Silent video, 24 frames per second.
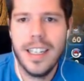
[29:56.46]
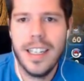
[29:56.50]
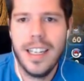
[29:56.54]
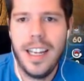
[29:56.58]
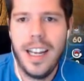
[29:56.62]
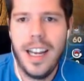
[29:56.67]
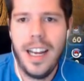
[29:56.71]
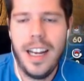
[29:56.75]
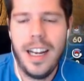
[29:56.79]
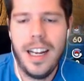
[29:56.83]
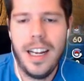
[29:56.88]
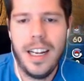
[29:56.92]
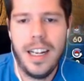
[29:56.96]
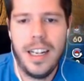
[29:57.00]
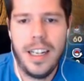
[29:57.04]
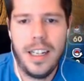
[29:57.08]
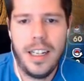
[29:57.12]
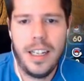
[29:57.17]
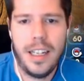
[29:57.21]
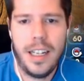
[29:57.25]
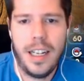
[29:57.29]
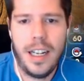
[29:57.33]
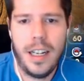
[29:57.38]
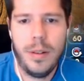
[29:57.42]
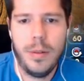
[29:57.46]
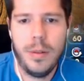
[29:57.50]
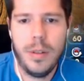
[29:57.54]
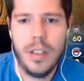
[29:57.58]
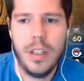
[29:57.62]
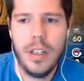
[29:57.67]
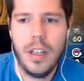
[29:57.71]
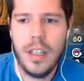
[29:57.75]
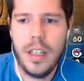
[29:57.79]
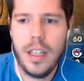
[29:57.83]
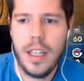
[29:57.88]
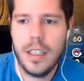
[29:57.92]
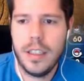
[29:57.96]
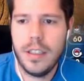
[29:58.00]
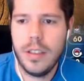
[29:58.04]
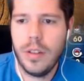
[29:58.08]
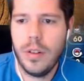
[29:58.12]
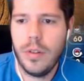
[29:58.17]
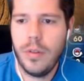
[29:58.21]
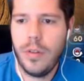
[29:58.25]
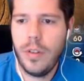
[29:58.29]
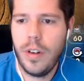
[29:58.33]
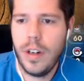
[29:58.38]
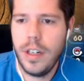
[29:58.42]
Uh, I would not like to go
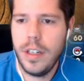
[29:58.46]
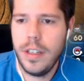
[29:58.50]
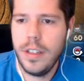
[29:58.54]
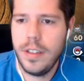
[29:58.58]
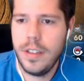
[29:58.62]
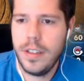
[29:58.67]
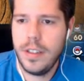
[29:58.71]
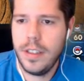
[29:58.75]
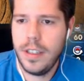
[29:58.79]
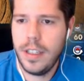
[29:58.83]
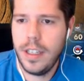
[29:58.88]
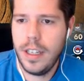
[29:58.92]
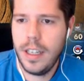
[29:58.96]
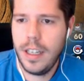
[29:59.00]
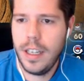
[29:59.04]
first.